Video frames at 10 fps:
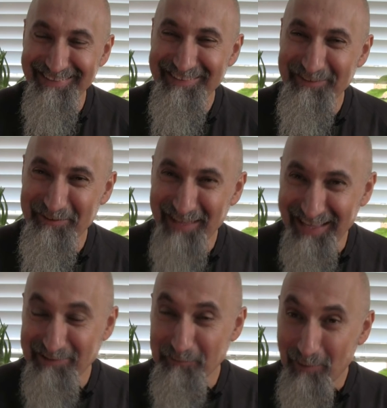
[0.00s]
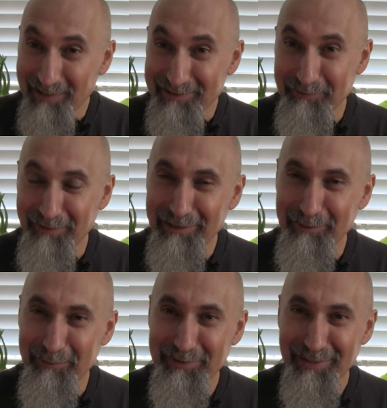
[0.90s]
you know as well
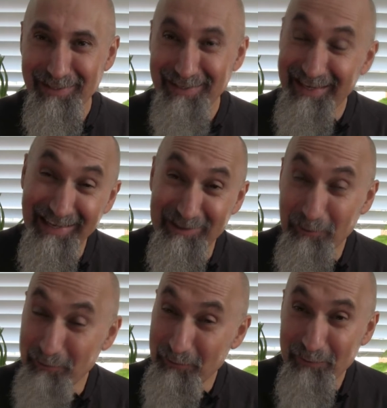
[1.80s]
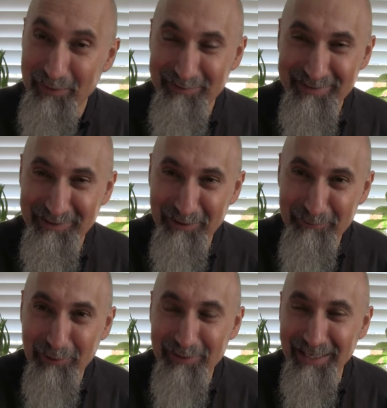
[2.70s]
developed i don't know you know i've
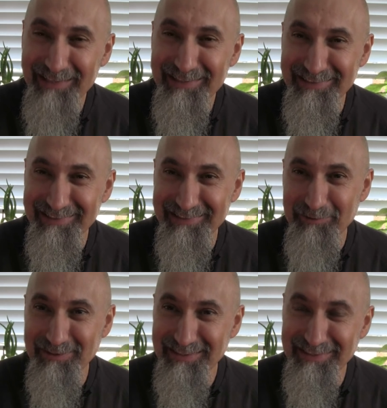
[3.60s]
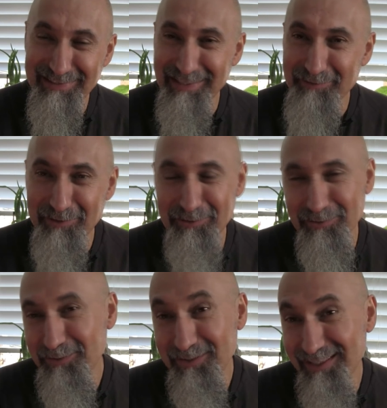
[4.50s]
probably had these since i was six seven
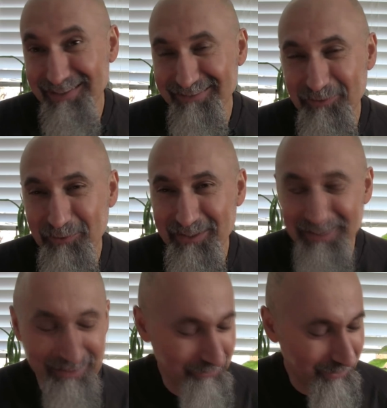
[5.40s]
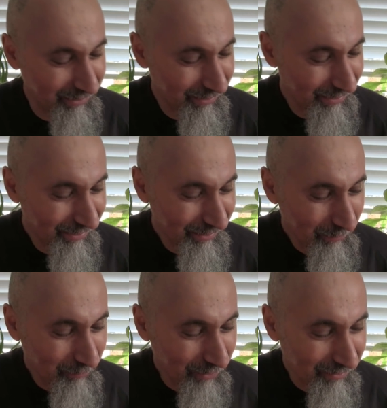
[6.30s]
years old i have no idea right
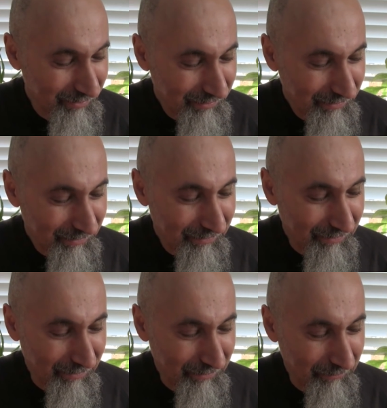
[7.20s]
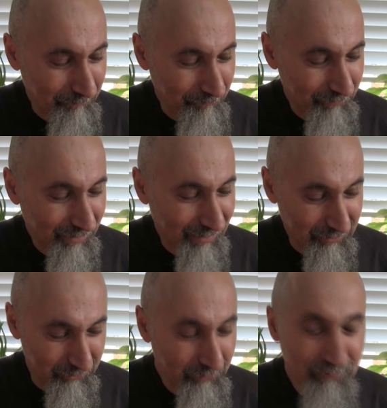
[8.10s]
but um, i
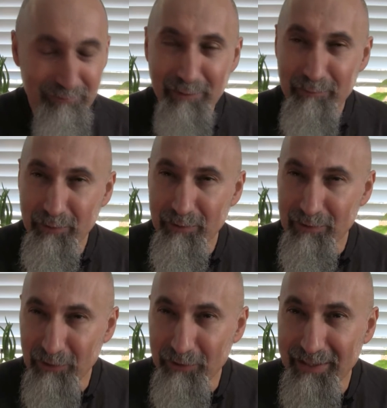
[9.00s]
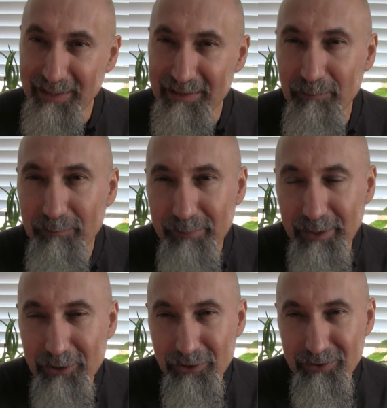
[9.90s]
do remember looking at the
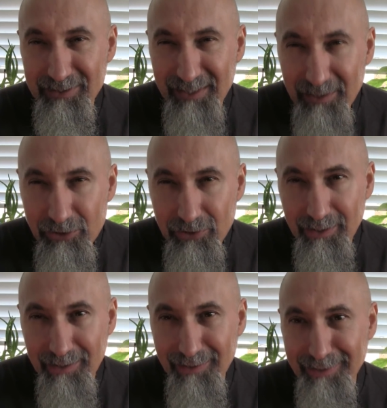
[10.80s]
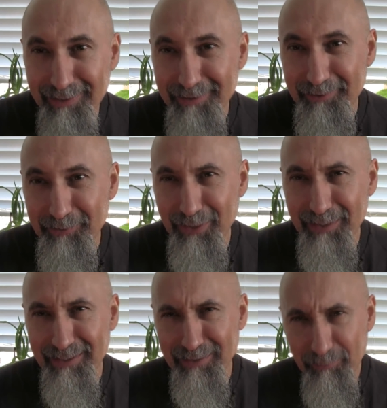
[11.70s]
pictures intricately
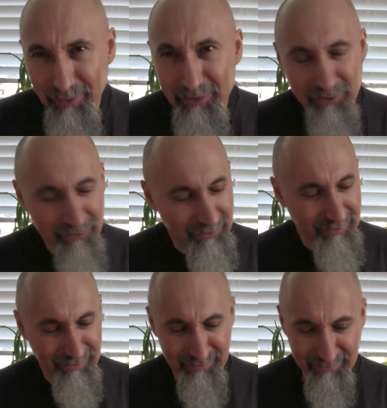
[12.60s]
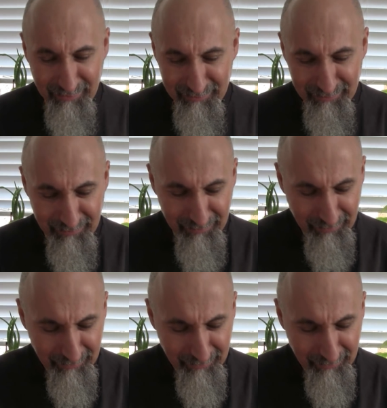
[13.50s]
right and the pictures in these things the